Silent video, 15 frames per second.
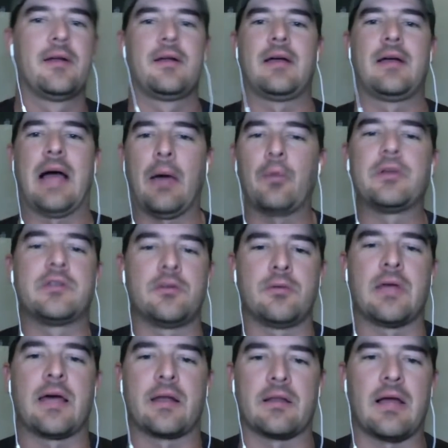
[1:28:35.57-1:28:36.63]
I would do
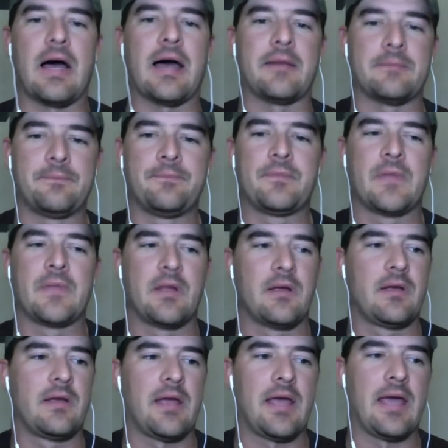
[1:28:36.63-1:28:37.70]
that a lot
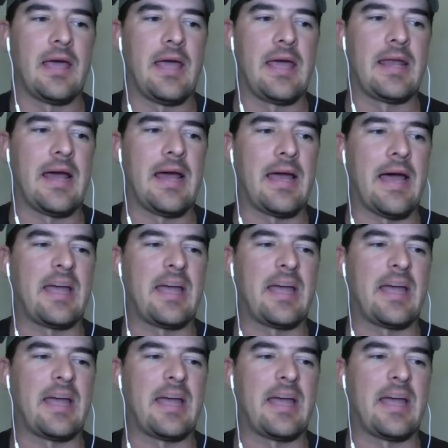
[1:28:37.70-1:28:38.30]
and, and I,